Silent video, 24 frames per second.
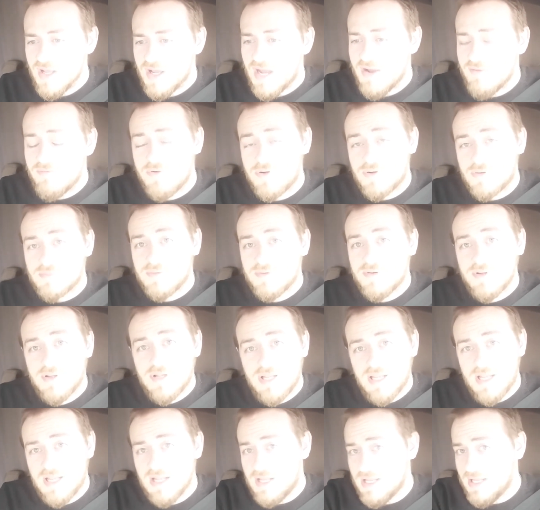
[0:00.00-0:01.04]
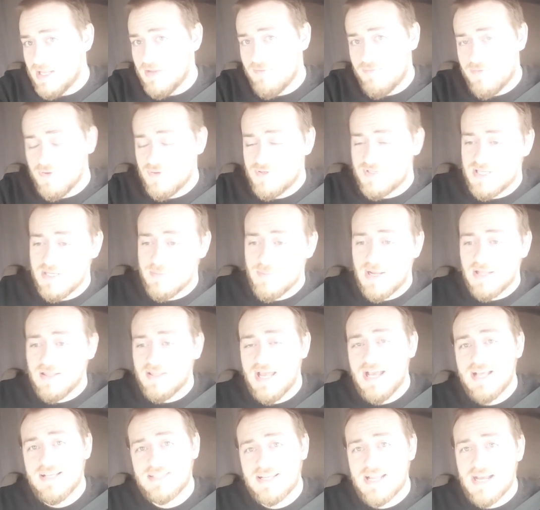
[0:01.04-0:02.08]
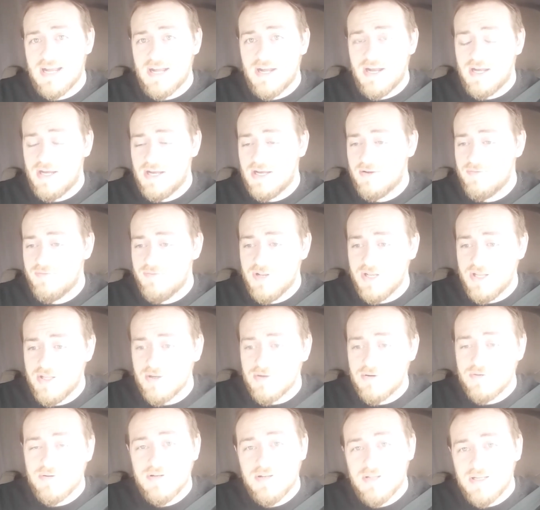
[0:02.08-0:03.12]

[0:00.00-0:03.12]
I've you see my last uh, video,